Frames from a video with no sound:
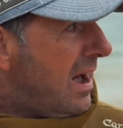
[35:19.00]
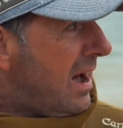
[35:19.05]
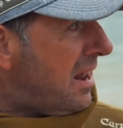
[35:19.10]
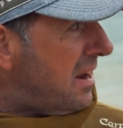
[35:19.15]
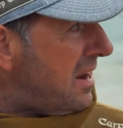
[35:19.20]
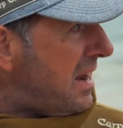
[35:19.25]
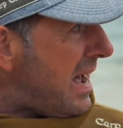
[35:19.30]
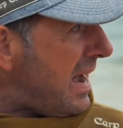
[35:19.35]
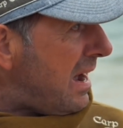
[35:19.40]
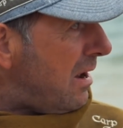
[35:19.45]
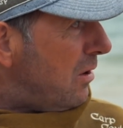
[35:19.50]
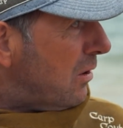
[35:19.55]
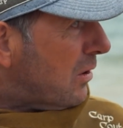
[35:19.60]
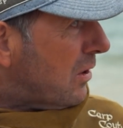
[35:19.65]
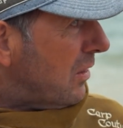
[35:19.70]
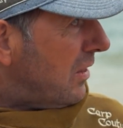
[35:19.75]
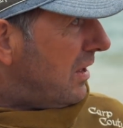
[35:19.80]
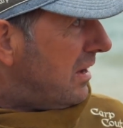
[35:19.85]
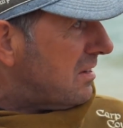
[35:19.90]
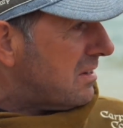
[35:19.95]
and now
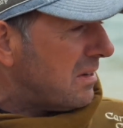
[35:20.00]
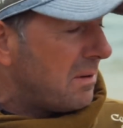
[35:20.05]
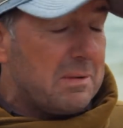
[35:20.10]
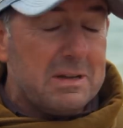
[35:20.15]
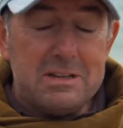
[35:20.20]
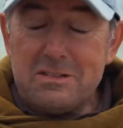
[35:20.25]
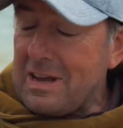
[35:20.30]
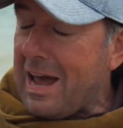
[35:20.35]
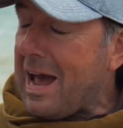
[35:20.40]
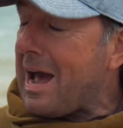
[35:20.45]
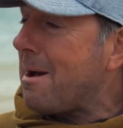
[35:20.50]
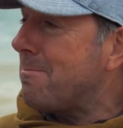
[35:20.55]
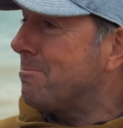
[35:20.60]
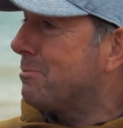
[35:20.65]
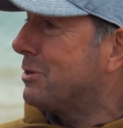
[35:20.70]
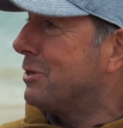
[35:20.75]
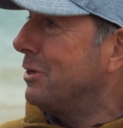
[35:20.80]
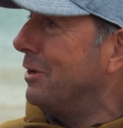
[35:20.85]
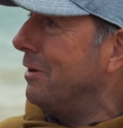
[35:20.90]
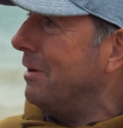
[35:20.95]
look at this. I mean, it's
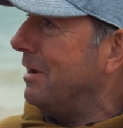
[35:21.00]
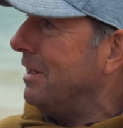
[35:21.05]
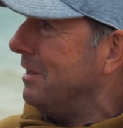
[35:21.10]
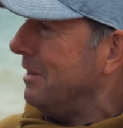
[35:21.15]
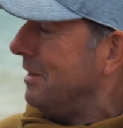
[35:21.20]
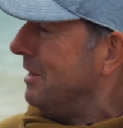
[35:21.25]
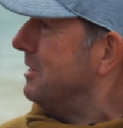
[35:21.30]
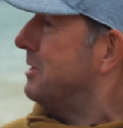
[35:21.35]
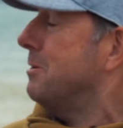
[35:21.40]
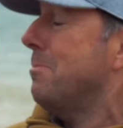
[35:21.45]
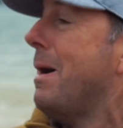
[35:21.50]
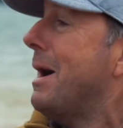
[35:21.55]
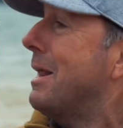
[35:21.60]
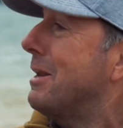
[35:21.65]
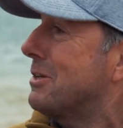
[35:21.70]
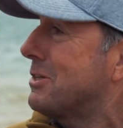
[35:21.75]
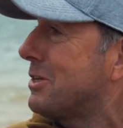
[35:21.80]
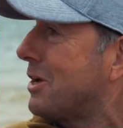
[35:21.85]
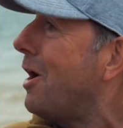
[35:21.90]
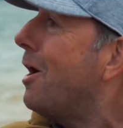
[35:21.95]
absolutely, it's
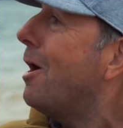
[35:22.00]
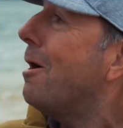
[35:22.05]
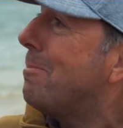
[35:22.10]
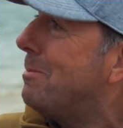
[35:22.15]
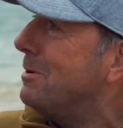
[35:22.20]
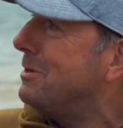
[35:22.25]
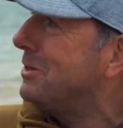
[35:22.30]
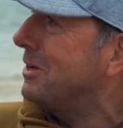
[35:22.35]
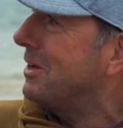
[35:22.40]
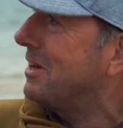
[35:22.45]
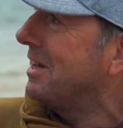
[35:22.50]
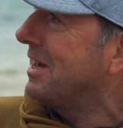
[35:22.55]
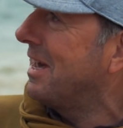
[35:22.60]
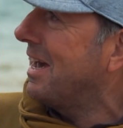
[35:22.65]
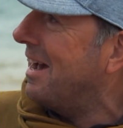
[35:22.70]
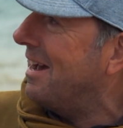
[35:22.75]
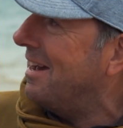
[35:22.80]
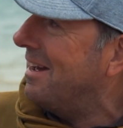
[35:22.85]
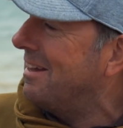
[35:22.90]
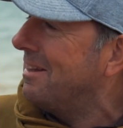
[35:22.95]
about as carp as you can
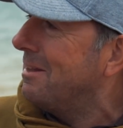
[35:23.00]
get,